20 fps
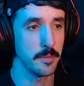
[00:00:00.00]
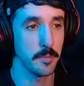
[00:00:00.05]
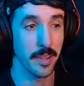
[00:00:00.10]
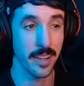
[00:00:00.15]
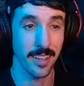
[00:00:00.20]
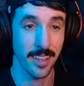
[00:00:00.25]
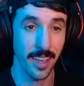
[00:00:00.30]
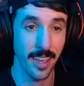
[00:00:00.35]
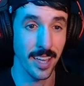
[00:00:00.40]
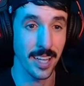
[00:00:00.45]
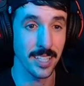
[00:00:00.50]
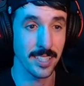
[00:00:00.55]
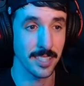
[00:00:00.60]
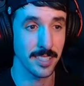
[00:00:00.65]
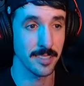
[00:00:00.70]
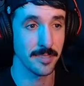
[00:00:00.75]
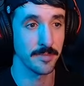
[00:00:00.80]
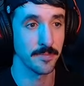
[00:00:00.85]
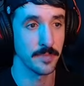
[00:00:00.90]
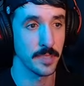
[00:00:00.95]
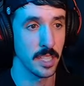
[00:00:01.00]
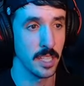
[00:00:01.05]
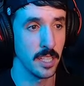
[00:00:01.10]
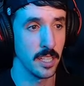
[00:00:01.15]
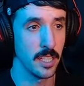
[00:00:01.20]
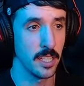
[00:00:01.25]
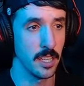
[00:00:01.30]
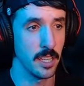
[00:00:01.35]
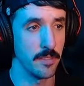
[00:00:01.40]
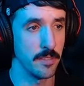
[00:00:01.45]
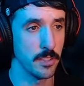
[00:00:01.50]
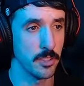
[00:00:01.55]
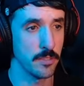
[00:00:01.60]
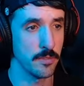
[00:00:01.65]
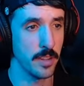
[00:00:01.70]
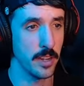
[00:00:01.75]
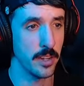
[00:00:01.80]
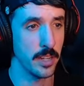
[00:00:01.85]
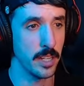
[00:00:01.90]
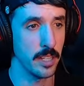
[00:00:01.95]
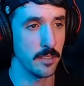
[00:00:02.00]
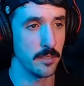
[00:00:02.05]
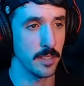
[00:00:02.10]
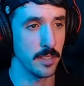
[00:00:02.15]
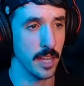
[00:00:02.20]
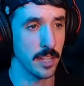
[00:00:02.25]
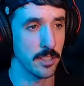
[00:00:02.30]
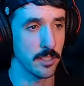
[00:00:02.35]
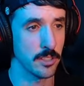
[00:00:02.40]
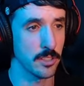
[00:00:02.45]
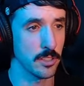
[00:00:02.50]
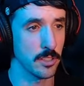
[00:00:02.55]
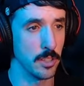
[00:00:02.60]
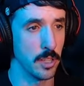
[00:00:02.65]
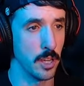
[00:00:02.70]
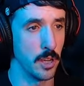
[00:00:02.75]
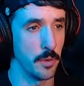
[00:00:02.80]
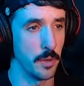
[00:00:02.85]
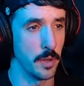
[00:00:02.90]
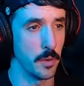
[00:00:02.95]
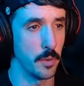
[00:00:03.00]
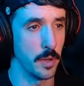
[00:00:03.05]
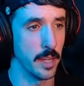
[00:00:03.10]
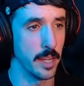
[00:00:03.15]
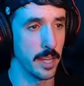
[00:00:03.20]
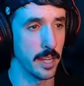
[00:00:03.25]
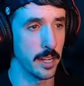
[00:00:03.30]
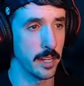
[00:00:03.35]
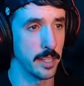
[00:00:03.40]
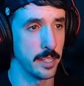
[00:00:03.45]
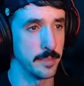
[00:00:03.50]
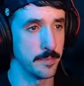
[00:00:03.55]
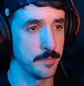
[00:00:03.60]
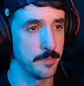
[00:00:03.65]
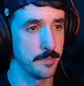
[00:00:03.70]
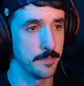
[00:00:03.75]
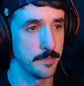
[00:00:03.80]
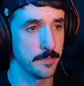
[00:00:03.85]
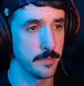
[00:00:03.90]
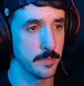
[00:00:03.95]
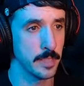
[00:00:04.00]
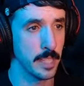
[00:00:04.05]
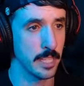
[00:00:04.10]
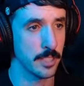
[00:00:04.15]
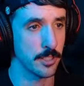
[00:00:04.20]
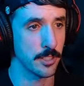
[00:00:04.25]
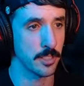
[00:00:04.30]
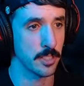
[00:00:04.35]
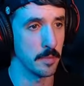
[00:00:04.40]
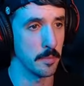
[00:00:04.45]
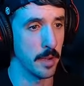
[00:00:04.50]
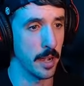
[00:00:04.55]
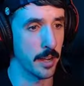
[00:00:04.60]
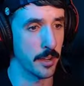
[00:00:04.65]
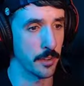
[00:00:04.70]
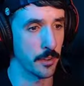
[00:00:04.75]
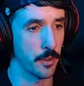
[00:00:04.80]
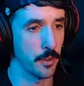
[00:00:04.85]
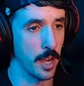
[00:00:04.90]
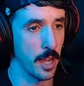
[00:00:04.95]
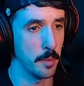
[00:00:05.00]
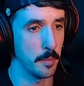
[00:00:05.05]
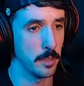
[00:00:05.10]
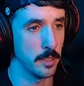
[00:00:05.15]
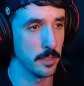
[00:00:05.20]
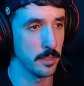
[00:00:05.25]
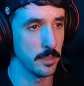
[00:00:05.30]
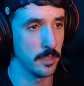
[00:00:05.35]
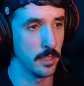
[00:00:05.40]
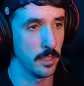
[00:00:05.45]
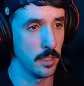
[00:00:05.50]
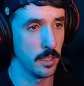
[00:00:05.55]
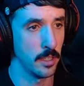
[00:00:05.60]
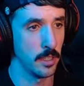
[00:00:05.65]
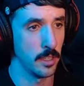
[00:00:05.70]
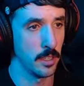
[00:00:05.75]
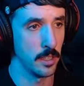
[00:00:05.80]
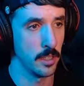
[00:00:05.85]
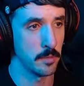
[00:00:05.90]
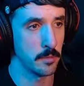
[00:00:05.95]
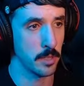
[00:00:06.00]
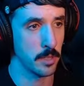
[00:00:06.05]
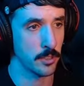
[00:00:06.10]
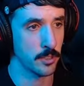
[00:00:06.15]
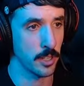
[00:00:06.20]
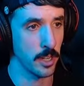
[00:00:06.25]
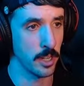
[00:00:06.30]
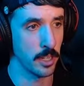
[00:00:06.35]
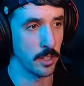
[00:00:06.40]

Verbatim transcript: but I can't. It feels very kind of slow in a way, I don't know. That's just a minor gripe. I'm not trying to